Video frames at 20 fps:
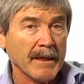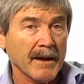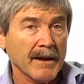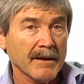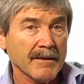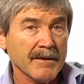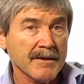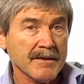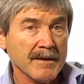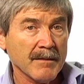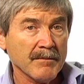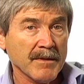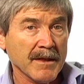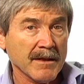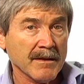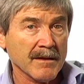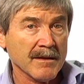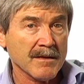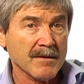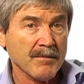Uh, there's
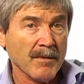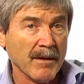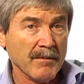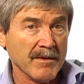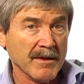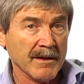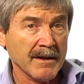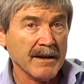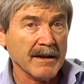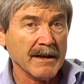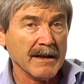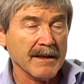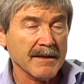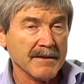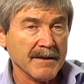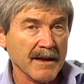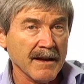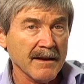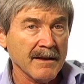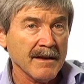something that's perhaps a little
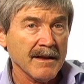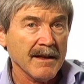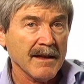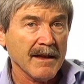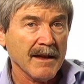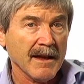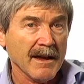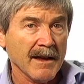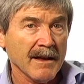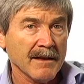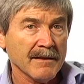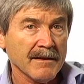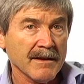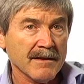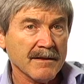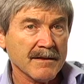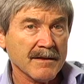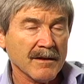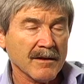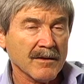easier.
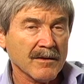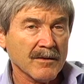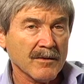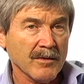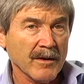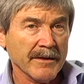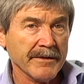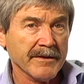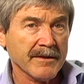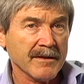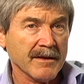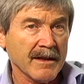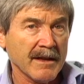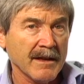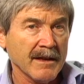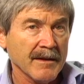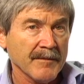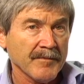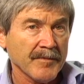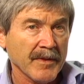there's a
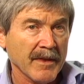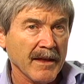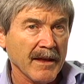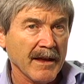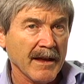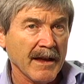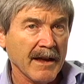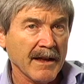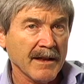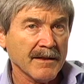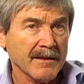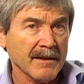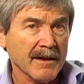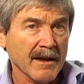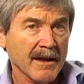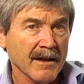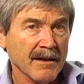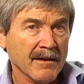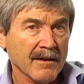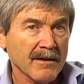quantity in
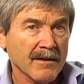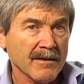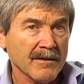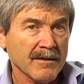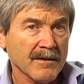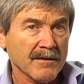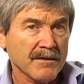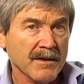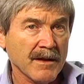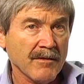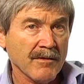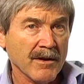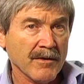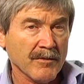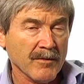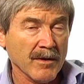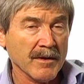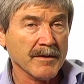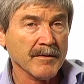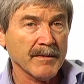the theory
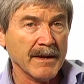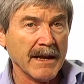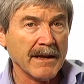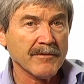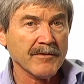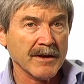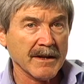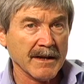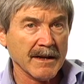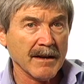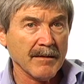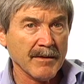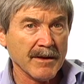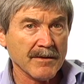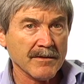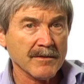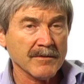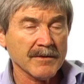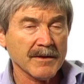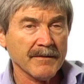of quantum
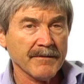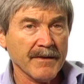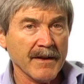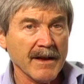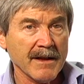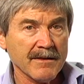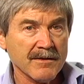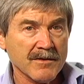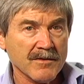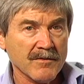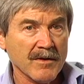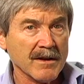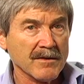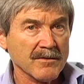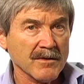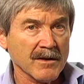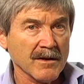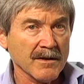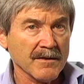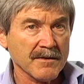electrodynamics called the fine
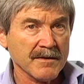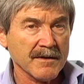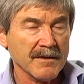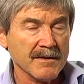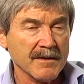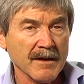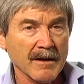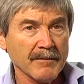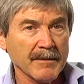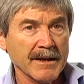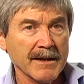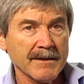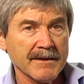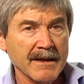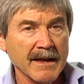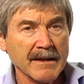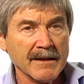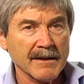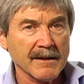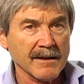structure constant. So I'm getting
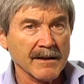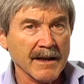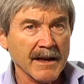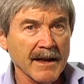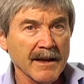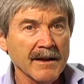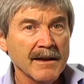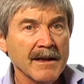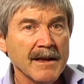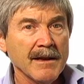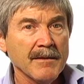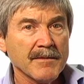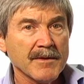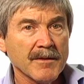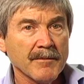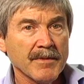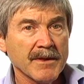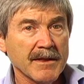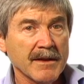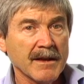technical here. It's
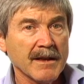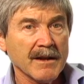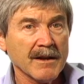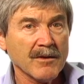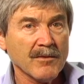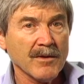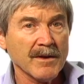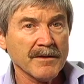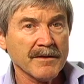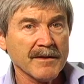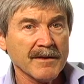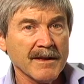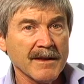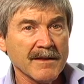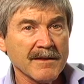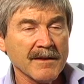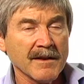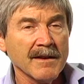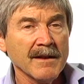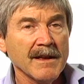a particular quantity.
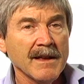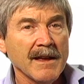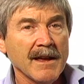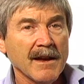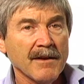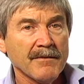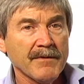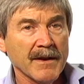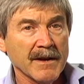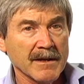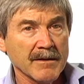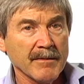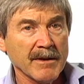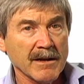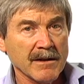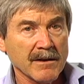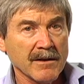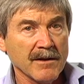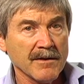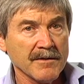It's a, a
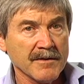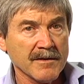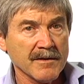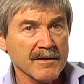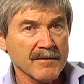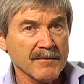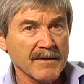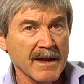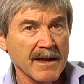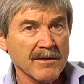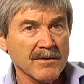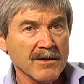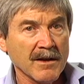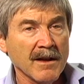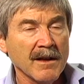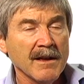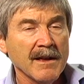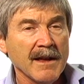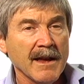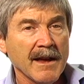fundamental constant of
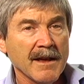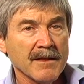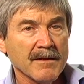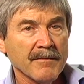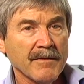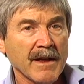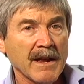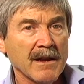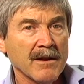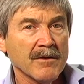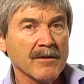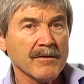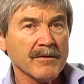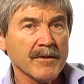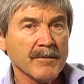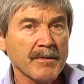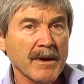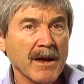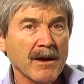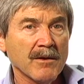nature, has a value of
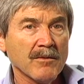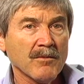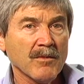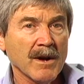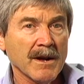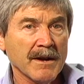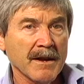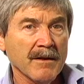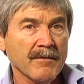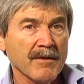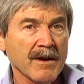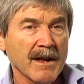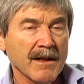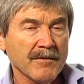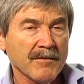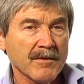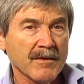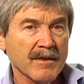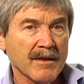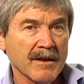about 1 over
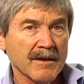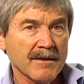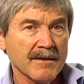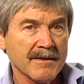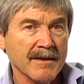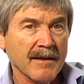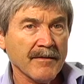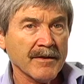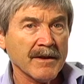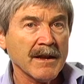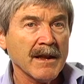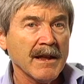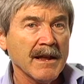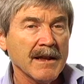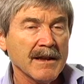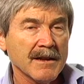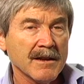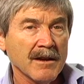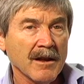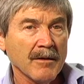137.
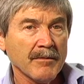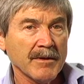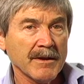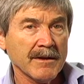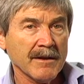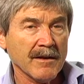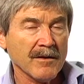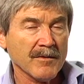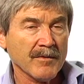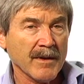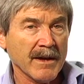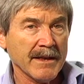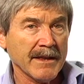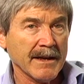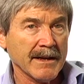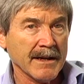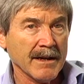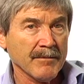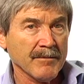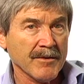Nobody knows why
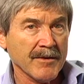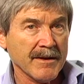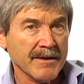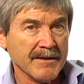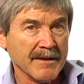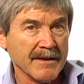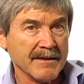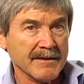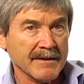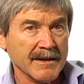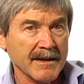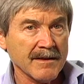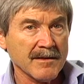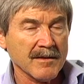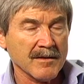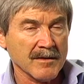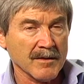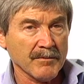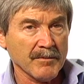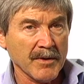that number is as it
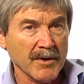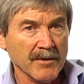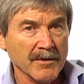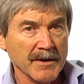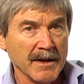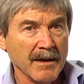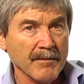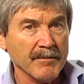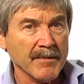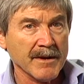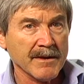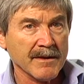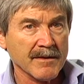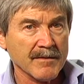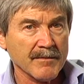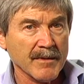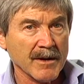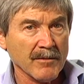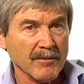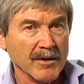is. It's a pure number. It
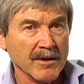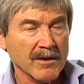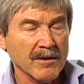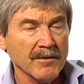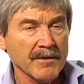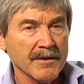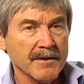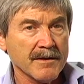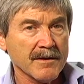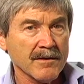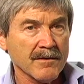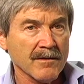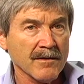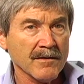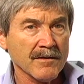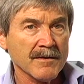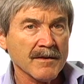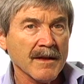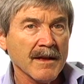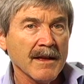doesn't matter what units you
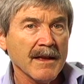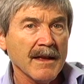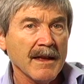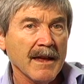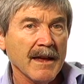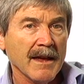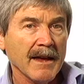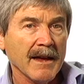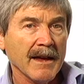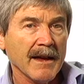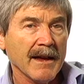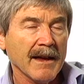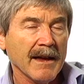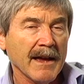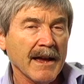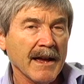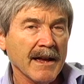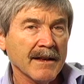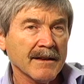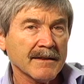use. Uh,
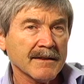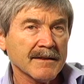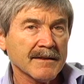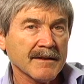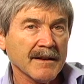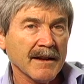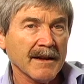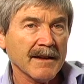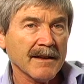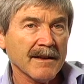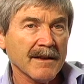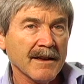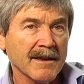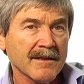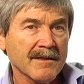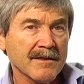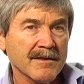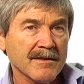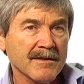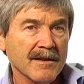and uh,
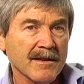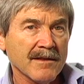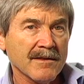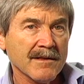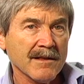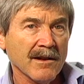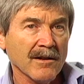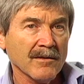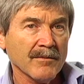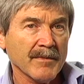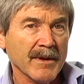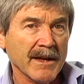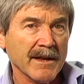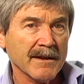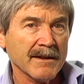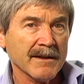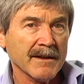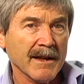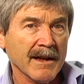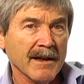it's, it's long
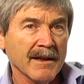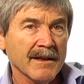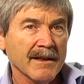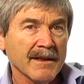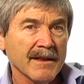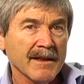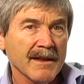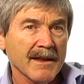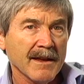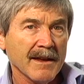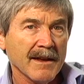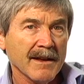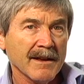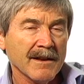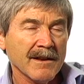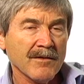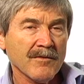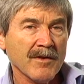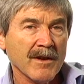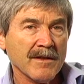been uh,
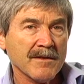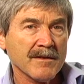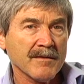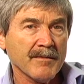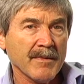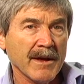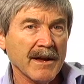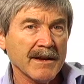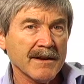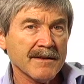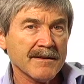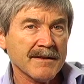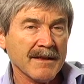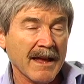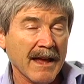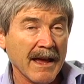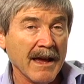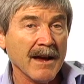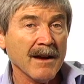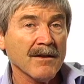an interest of mine as to
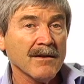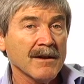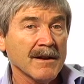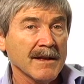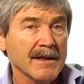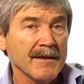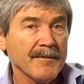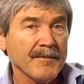how